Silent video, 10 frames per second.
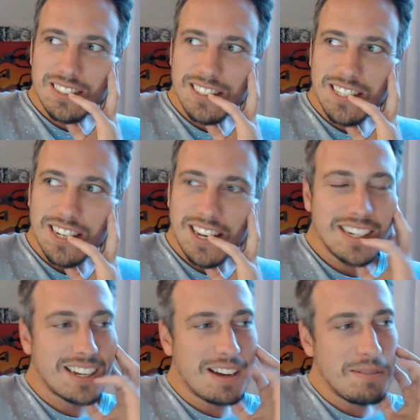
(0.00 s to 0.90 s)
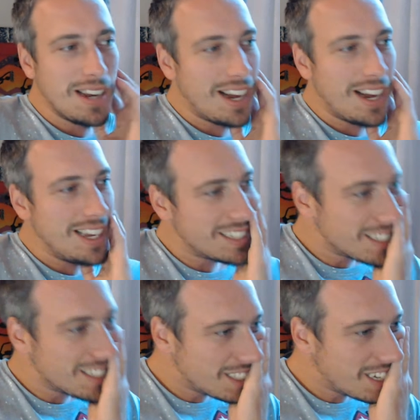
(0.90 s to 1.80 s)
Ike. I mean, I
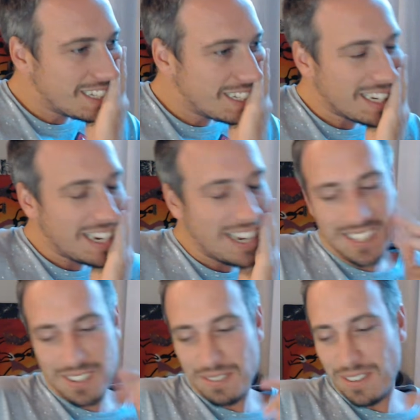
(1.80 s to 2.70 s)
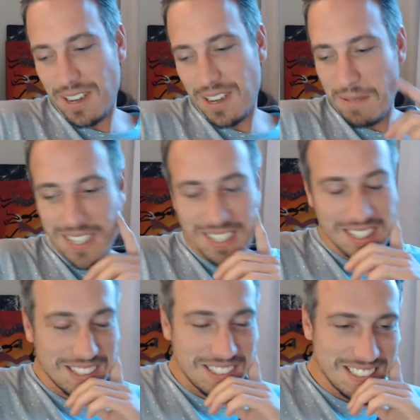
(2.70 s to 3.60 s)
think Ike is fucking amazing
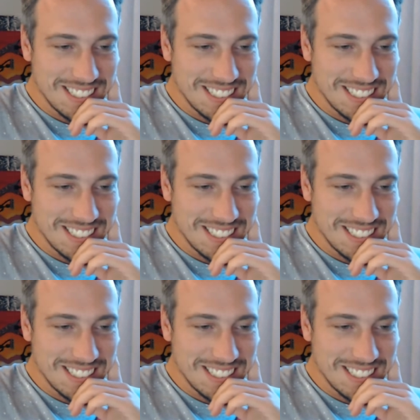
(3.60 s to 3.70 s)
though.